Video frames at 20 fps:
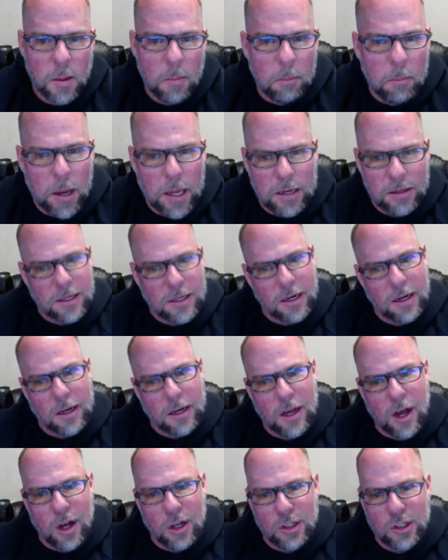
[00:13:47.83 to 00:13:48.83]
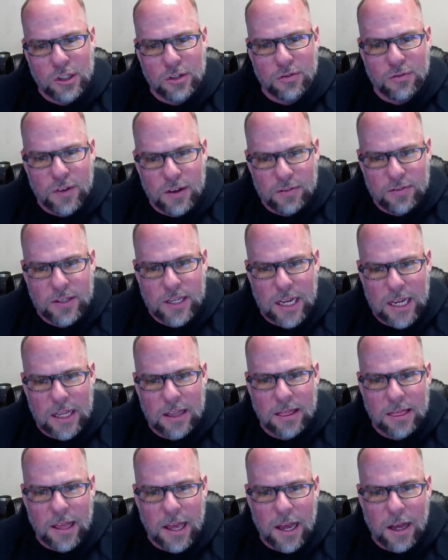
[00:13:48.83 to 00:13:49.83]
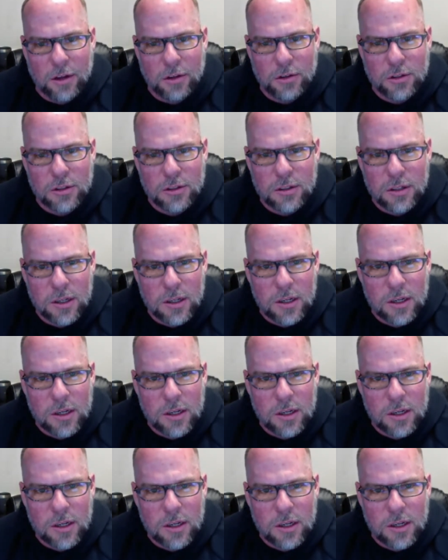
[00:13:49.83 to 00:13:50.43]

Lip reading: but it's going to cost you $15,000